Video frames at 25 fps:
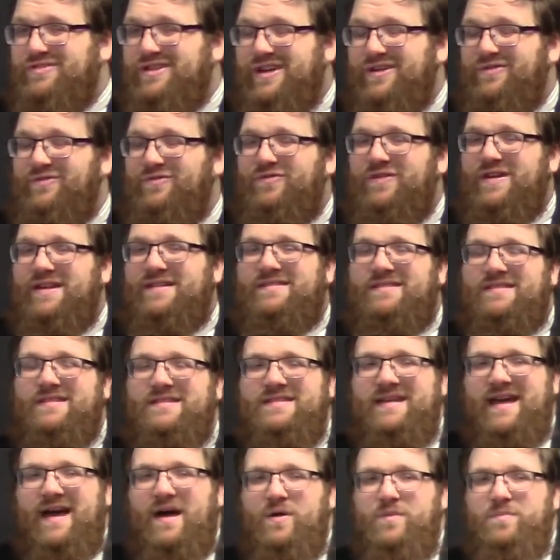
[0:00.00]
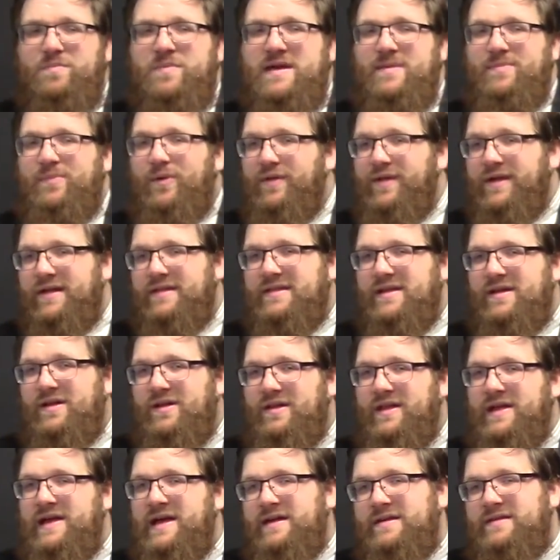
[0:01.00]
convince the town people that
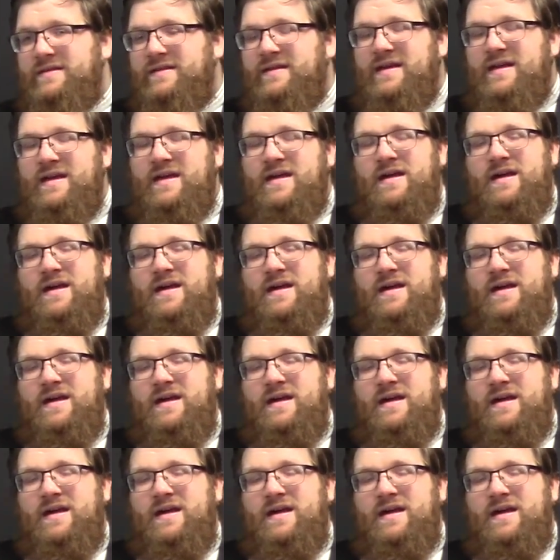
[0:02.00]
they'll let